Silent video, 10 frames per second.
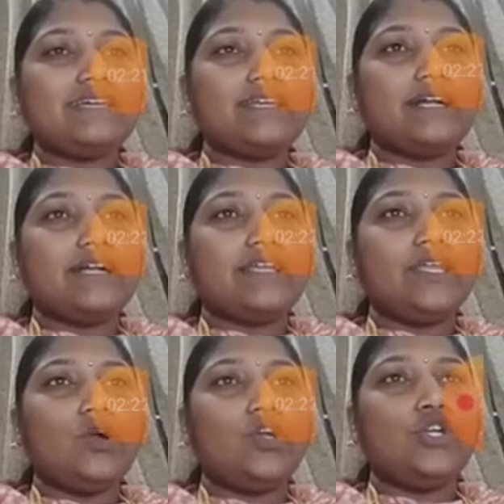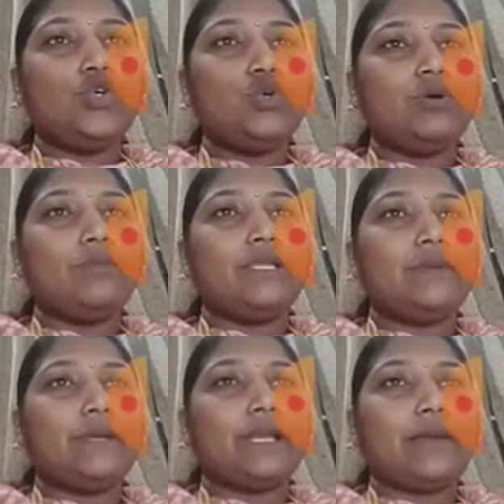are agree on two
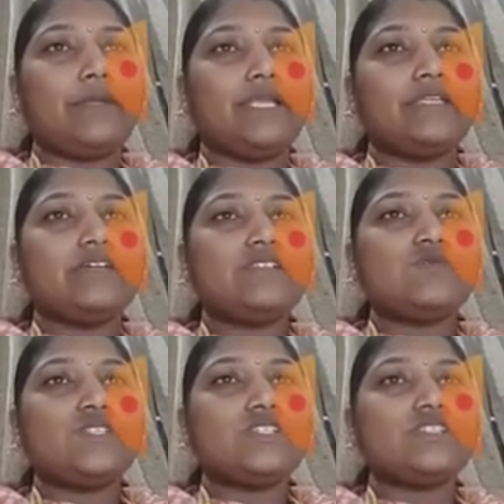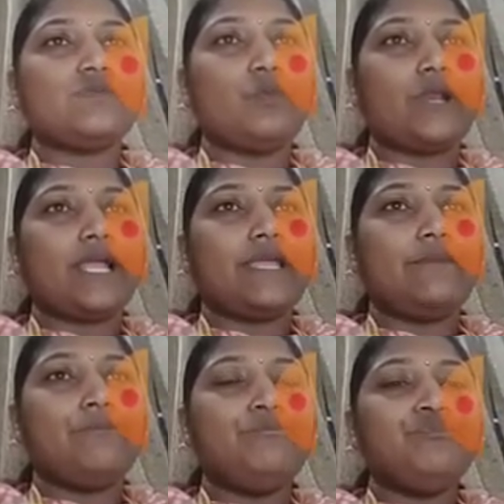public parameters, which is
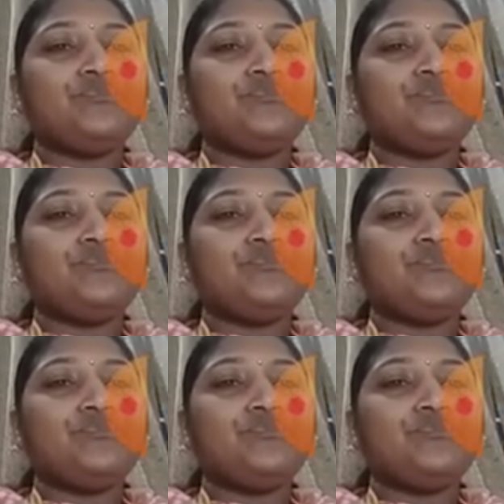prime